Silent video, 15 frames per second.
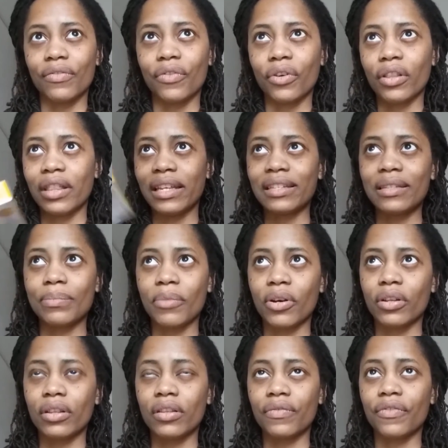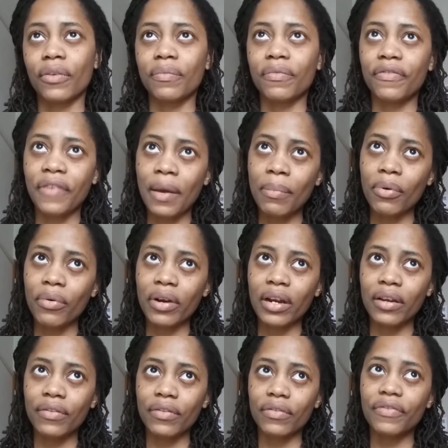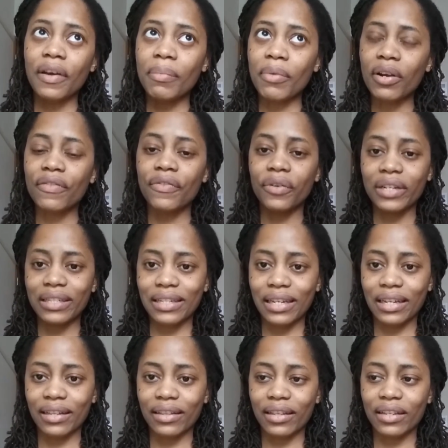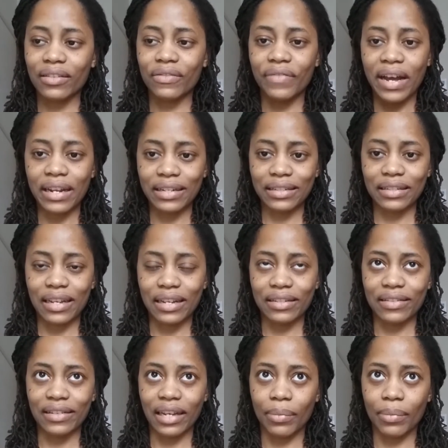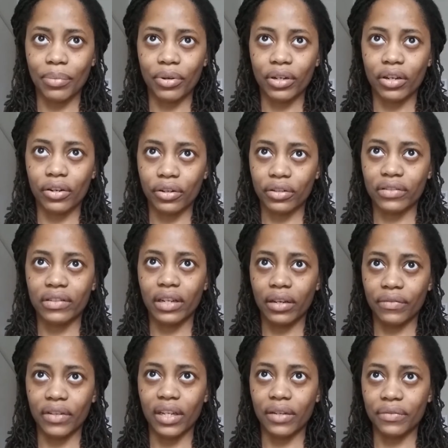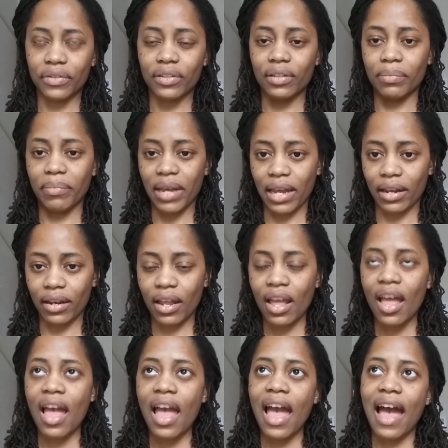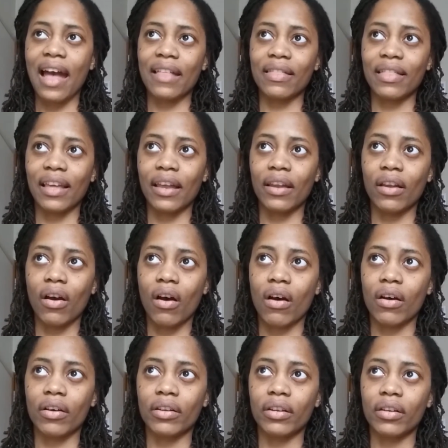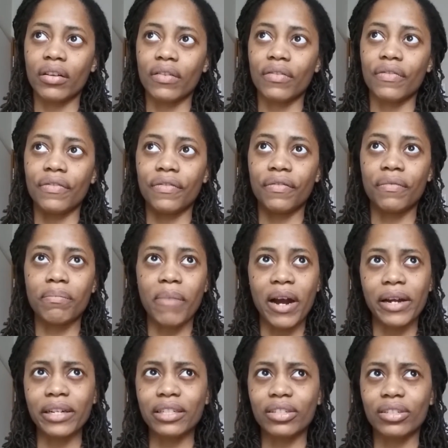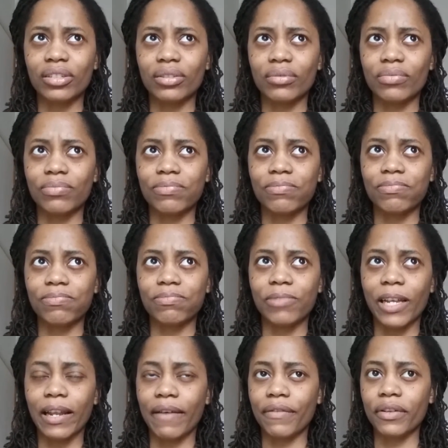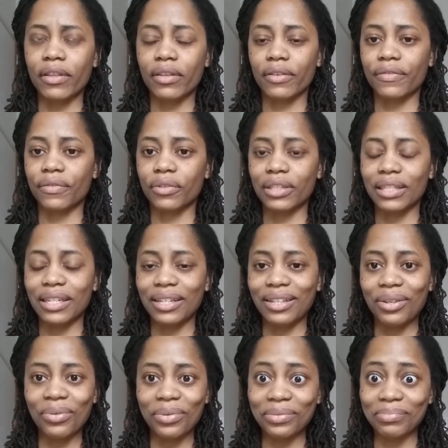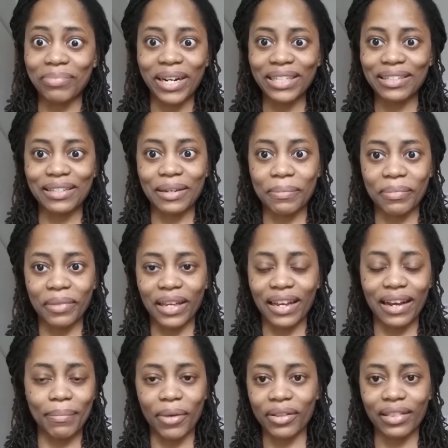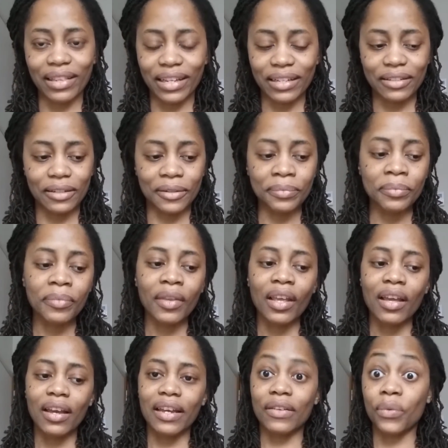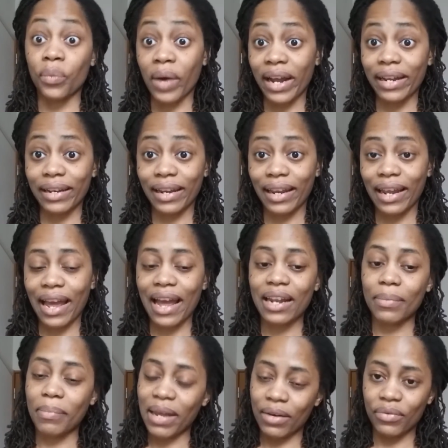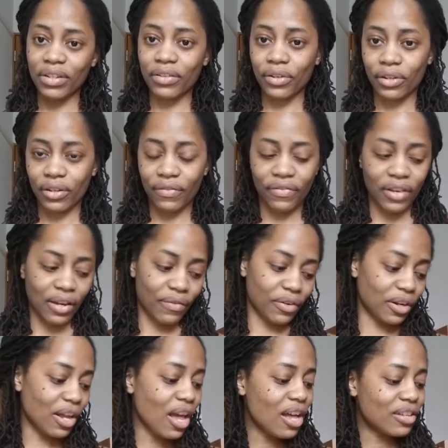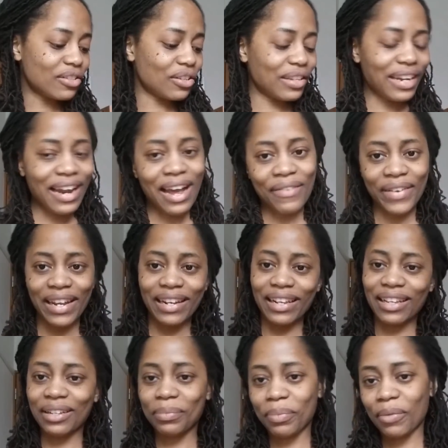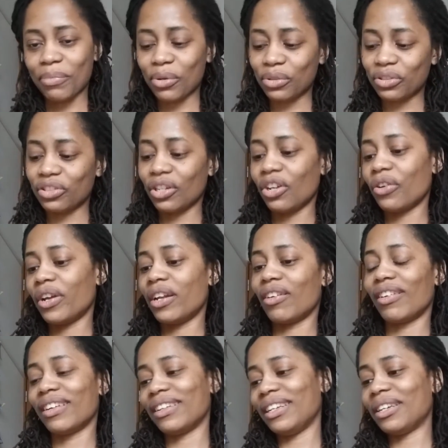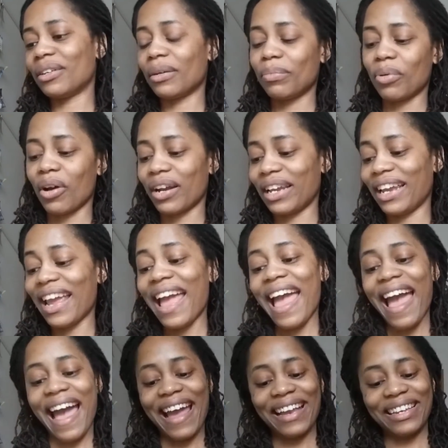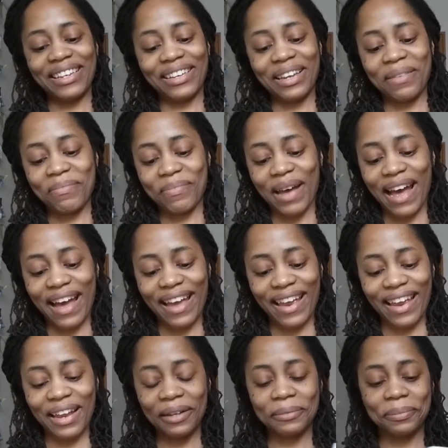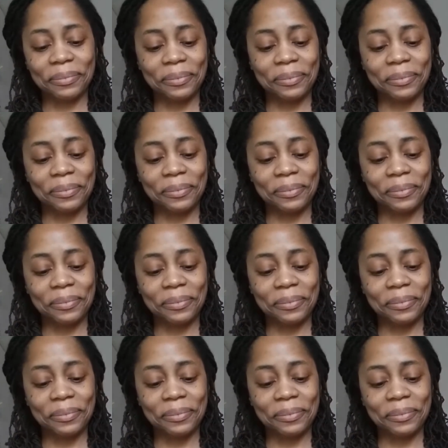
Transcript: for this month from February 14th is Valentine's but girls give gifts to men. And then on March 11th or 14th, March something, a month later, is White Day and men return the favor. So they're having a little promotion going on, Gleek and Pocky. And you can buy,